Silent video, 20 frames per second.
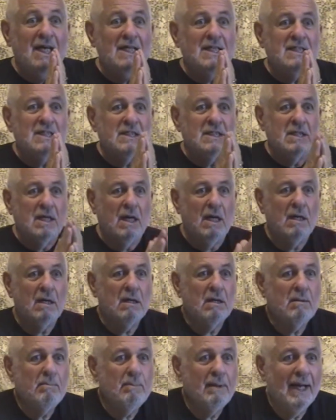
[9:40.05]
He says,
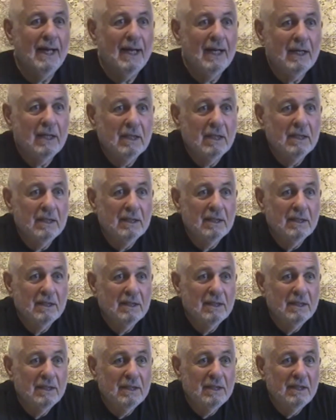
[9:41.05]
I'll come back
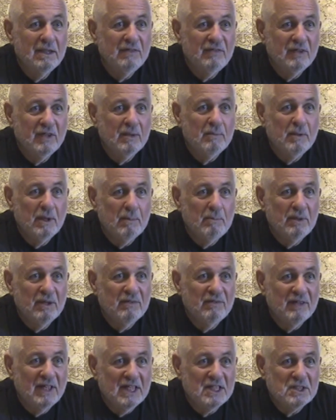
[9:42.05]
if you give me a
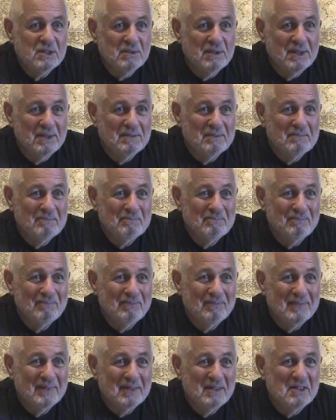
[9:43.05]
big flat
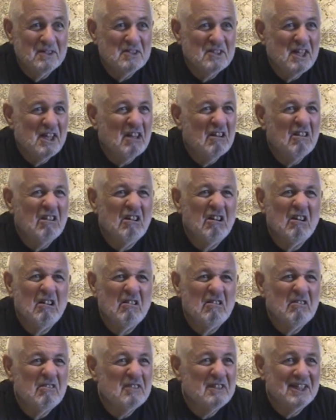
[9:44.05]
screen because I
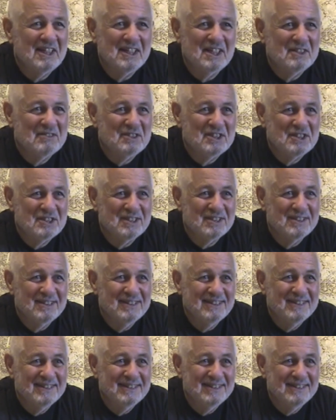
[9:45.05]
love television,